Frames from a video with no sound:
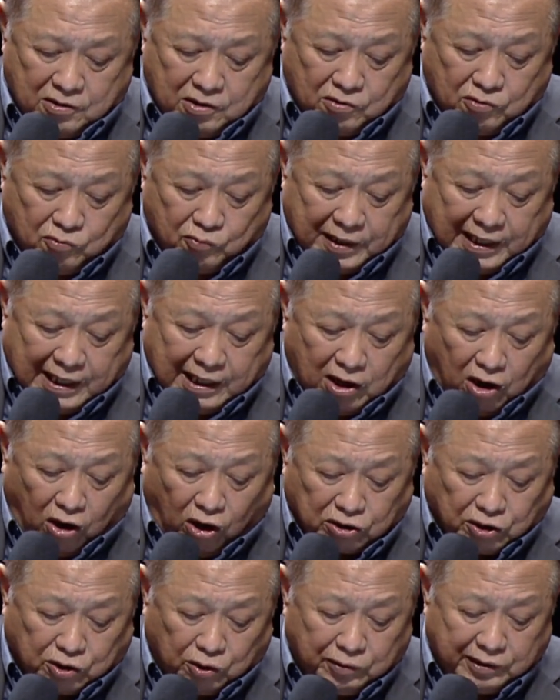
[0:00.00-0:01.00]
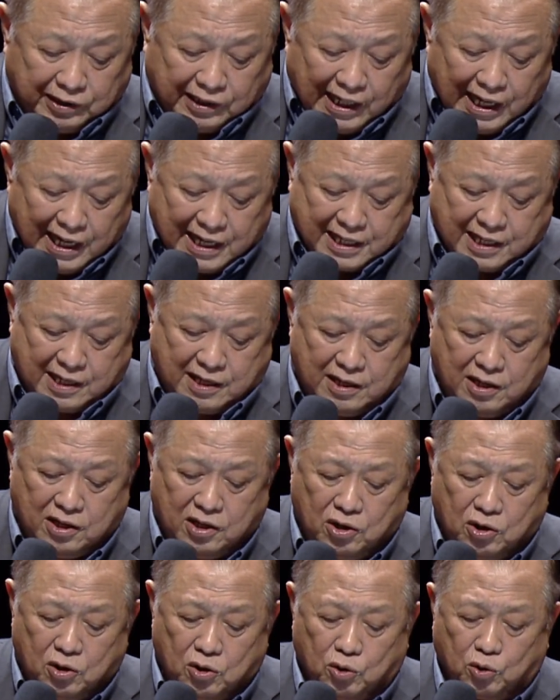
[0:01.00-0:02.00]
we also need
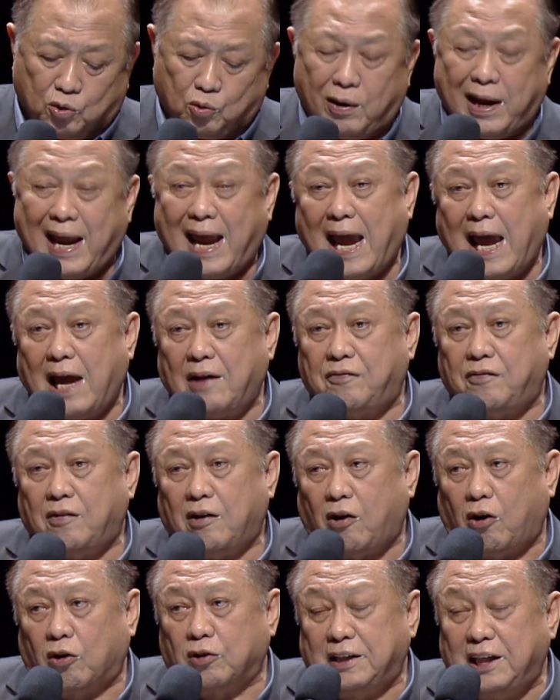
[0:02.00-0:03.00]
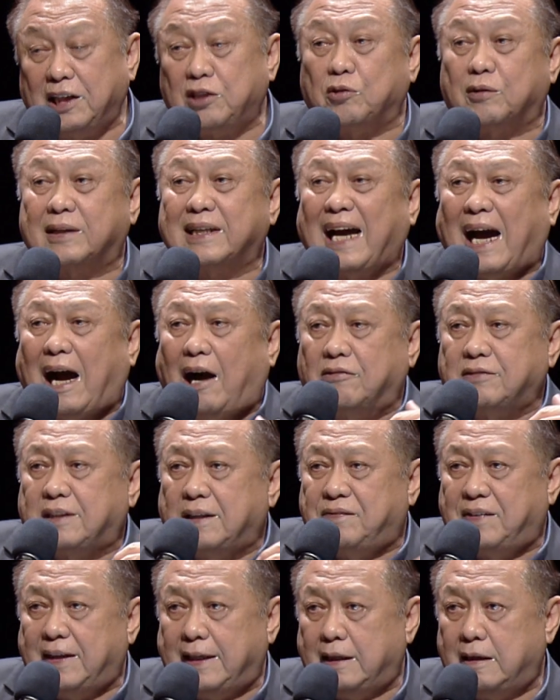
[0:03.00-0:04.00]
to have or need to
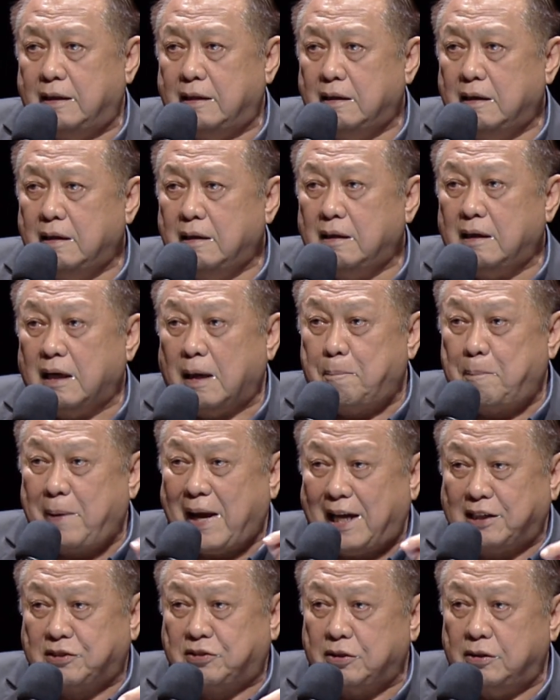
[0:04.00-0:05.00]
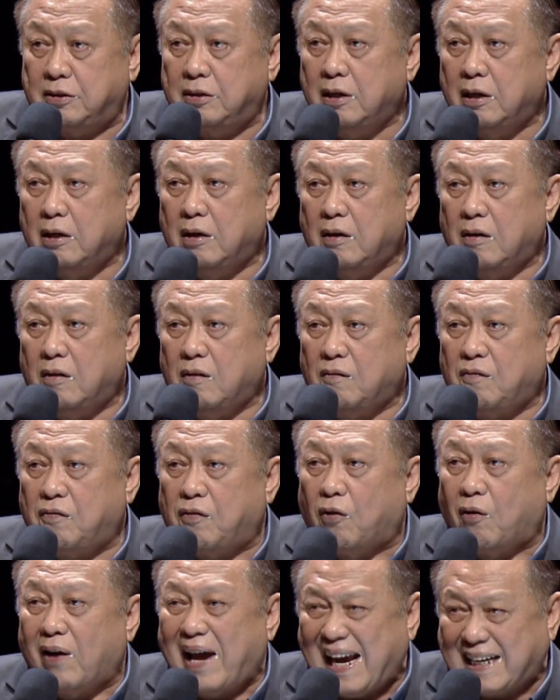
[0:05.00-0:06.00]
cultivate a passion
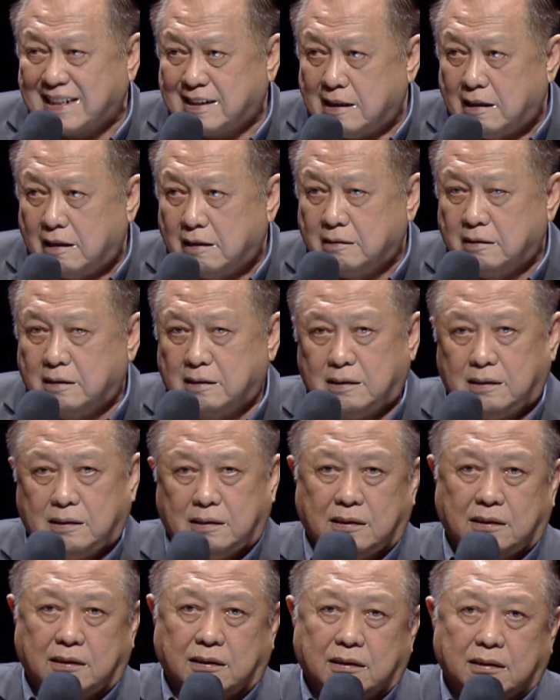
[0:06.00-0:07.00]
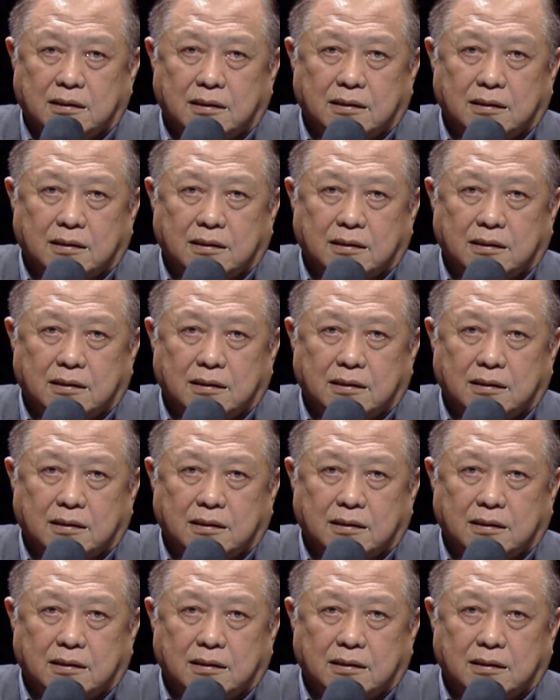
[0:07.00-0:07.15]
for excellence.